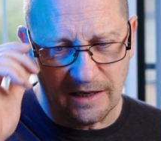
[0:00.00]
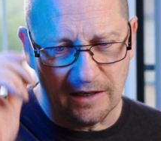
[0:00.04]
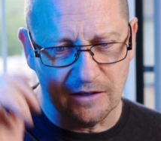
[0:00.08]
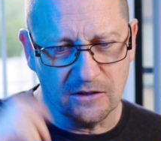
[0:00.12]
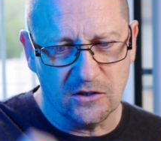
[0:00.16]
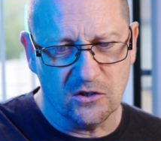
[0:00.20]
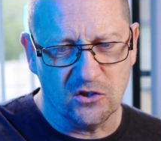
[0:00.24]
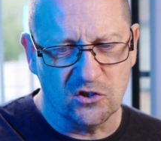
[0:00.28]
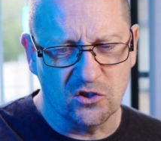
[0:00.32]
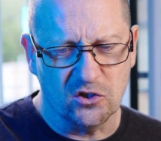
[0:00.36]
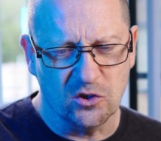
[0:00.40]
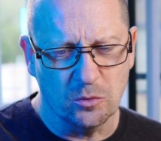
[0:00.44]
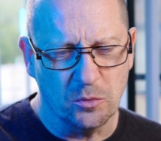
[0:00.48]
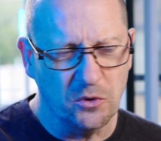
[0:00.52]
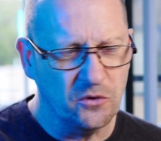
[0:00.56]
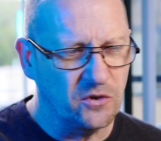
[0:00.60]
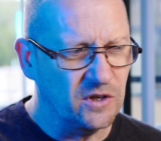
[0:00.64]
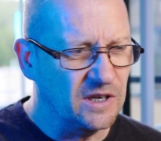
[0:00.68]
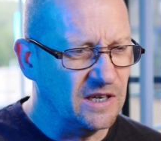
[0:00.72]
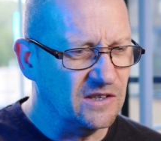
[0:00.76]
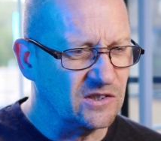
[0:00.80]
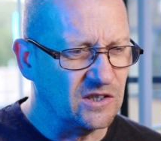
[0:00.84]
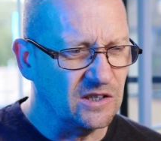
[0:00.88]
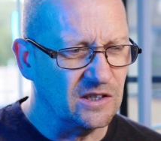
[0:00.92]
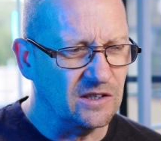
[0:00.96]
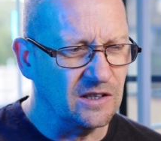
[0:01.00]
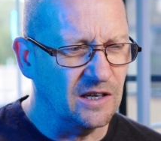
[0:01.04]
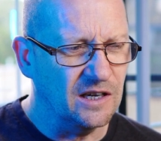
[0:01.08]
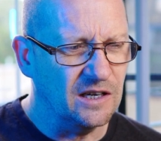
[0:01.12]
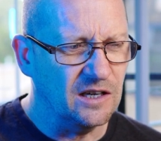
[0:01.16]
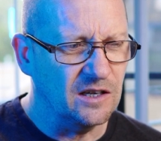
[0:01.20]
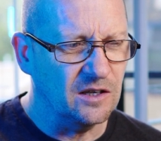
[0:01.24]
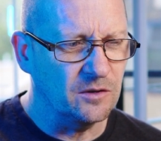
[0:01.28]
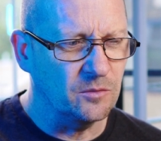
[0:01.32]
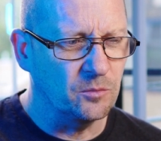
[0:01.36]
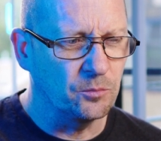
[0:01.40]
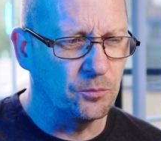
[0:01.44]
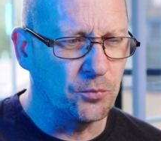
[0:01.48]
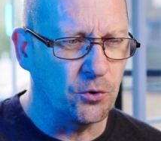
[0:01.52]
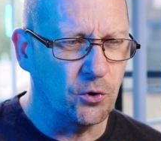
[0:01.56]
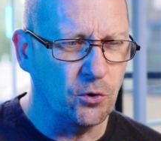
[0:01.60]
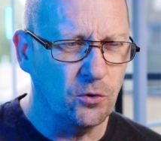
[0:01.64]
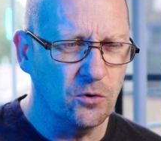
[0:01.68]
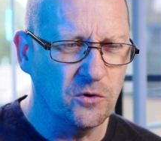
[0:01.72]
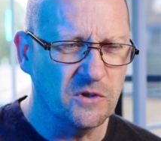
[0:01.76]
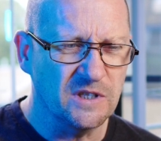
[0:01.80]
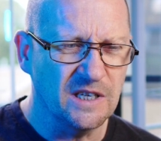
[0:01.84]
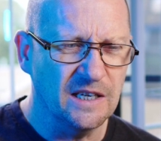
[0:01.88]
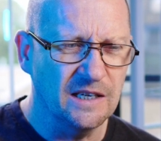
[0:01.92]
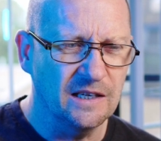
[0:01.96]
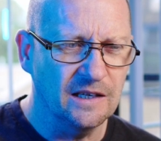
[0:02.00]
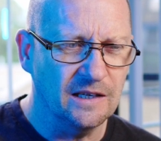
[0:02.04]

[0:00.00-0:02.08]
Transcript: some of these are brewed